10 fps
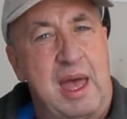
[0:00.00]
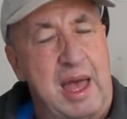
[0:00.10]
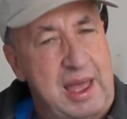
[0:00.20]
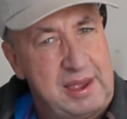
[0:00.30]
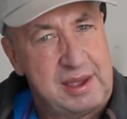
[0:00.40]

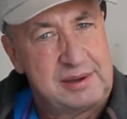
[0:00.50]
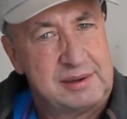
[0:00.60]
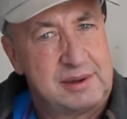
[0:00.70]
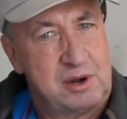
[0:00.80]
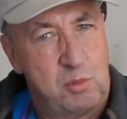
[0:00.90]
I
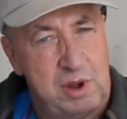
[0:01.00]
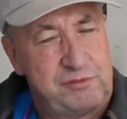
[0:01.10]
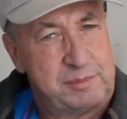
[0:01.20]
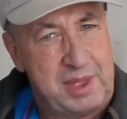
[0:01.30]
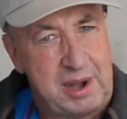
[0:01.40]
hadn't done one
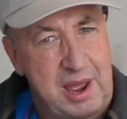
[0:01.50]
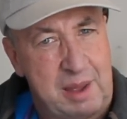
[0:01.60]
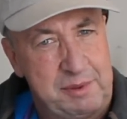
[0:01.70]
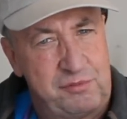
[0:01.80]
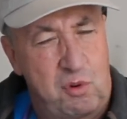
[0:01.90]
from that
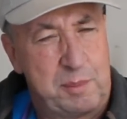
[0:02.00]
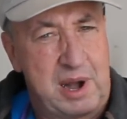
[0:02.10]
high before,